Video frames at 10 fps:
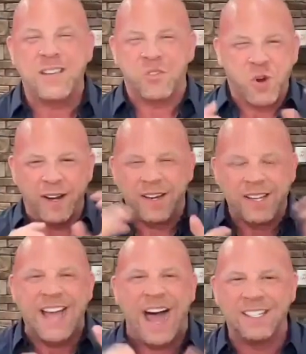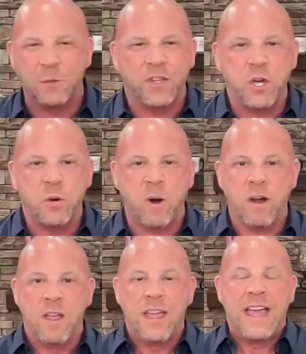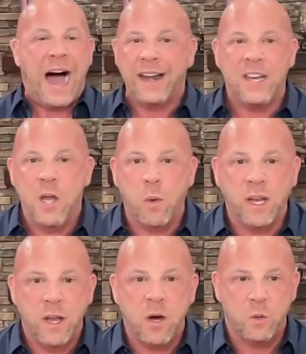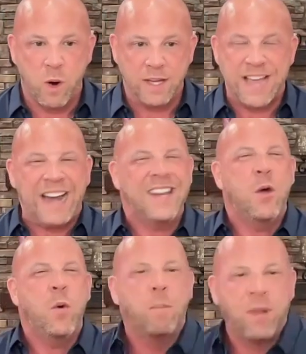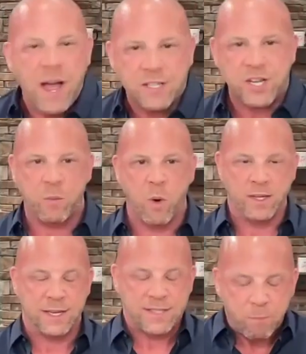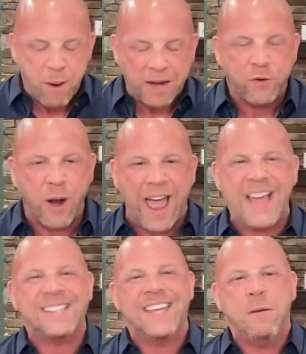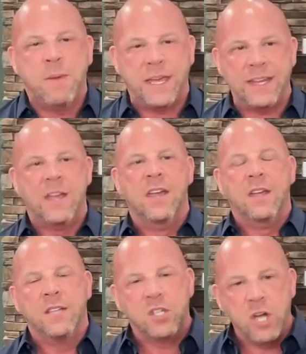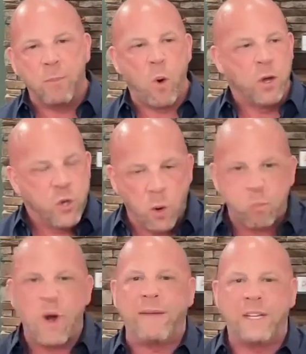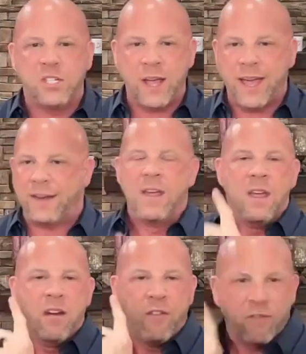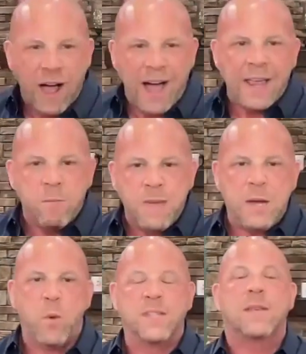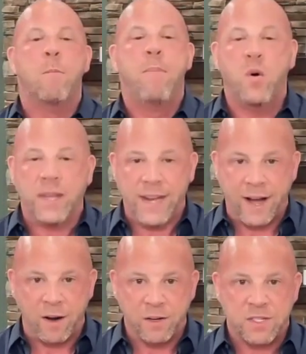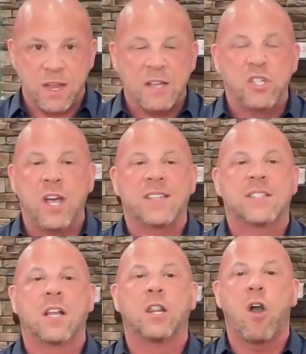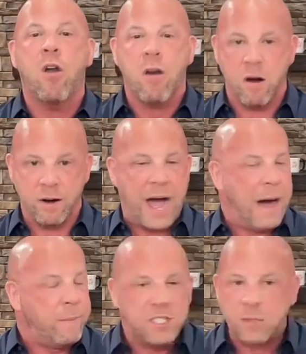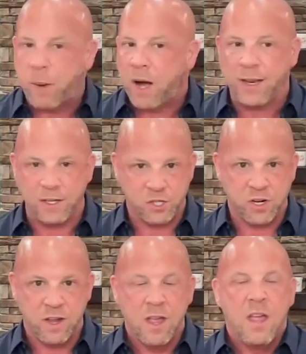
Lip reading: I was trying to disguise it with humor. I didn't know what a node was. I didn't know what blockchain was. I said, but if you're asking me to jump on your private jet, fly and meet with some billionaires just to learn, I'm a sponge.